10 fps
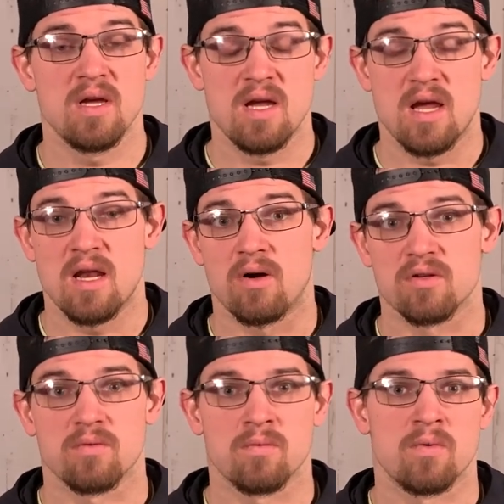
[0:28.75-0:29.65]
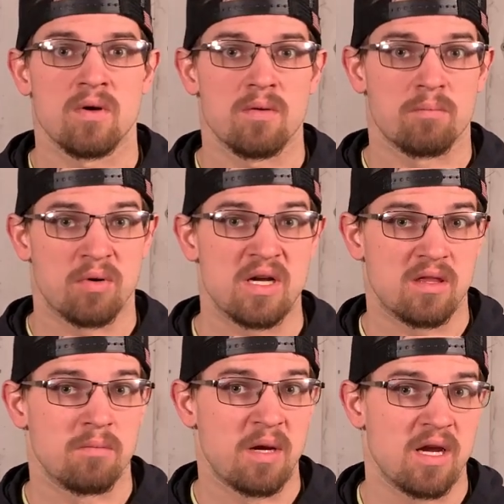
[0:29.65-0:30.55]
and also won't break
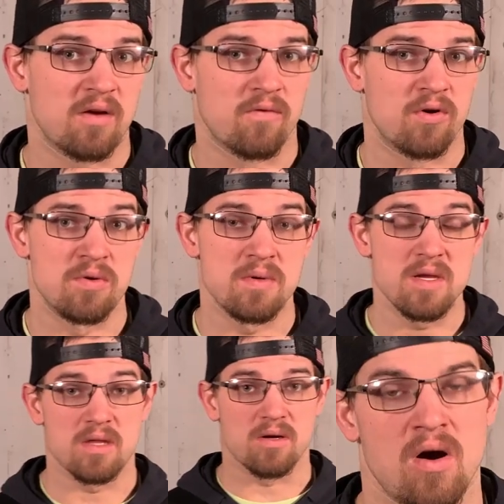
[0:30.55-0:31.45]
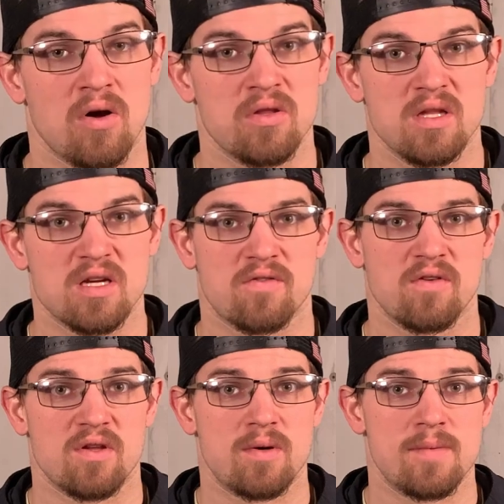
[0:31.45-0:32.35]
the bank for you either. All the links for
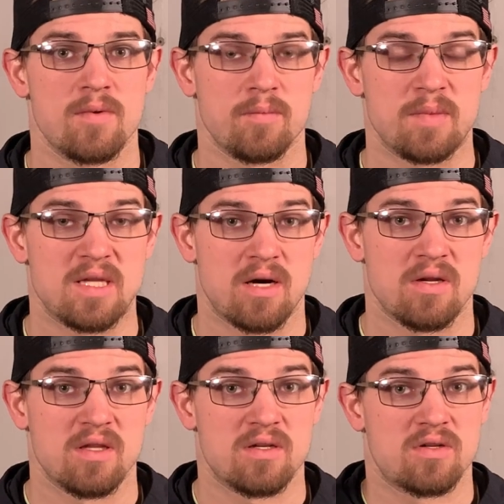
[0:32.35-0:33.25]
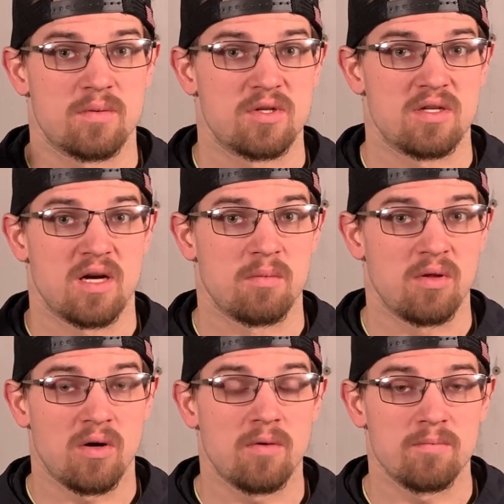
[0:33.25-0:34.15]
the equipment will be down in the description down
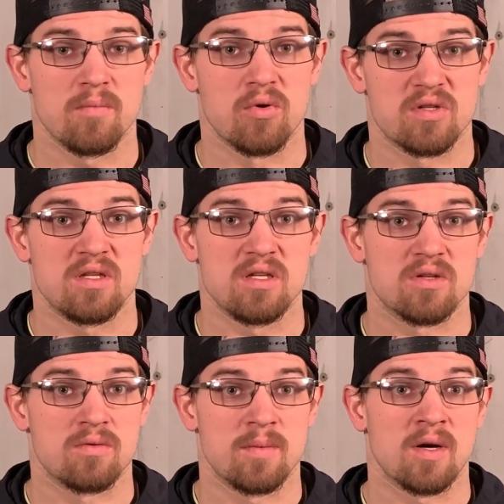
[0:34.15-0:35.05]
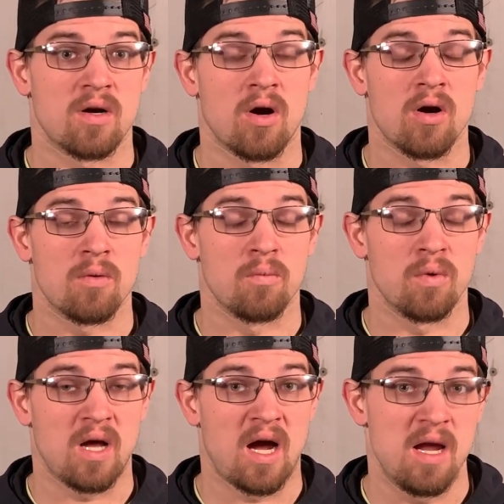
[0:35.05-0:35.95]
below. Most of these equipment are
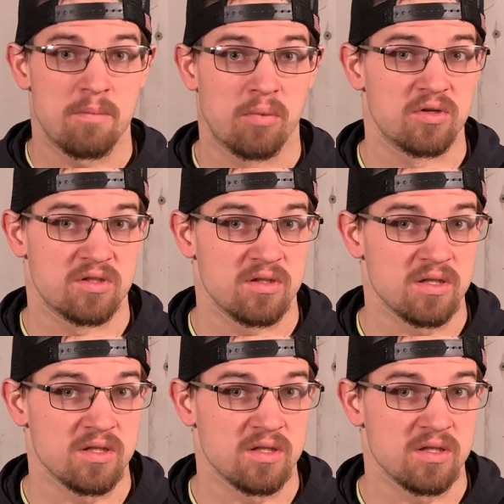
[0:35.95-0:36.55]
what I personally